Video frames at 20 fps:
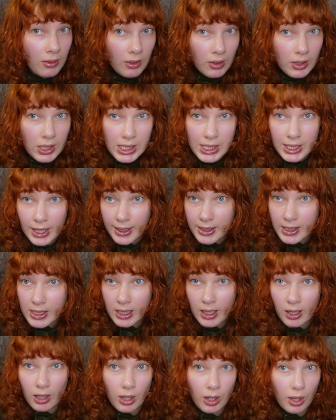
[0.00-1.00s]
It's nice
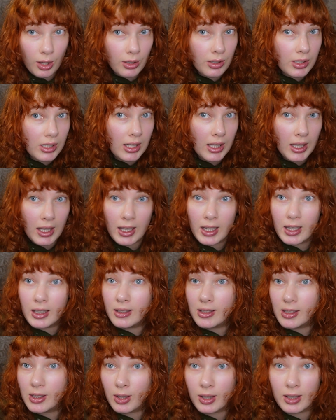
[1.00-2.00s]
and glossy,
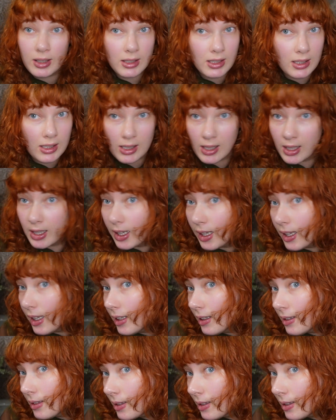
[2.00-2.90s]
as you can see.